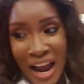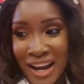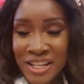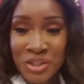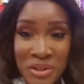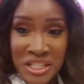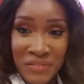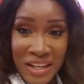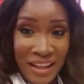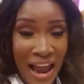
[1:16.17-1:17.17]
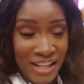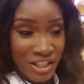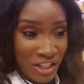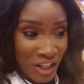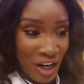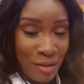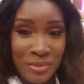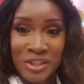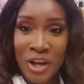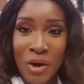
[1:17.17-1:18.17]
I got to do this event last year. I'm
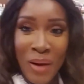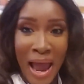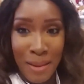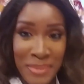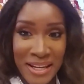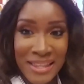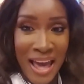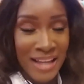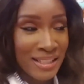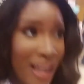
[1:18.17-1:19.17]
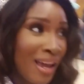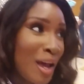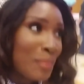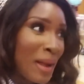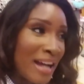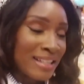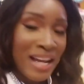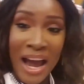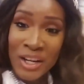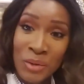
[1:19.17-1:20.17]
so happy that my
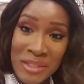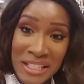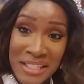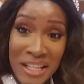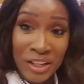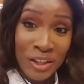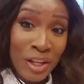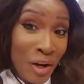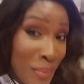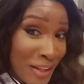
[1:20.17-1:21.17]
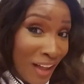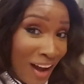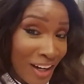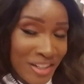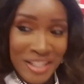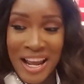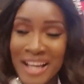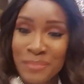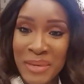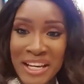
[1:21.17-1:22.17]
title was extended a little bit longer so that I
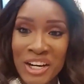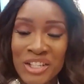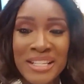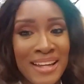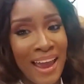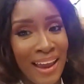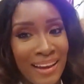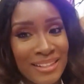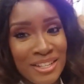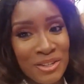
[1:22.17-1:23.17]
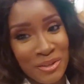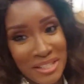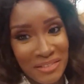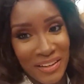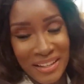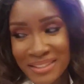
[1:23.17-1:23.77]
could be here today to do this event.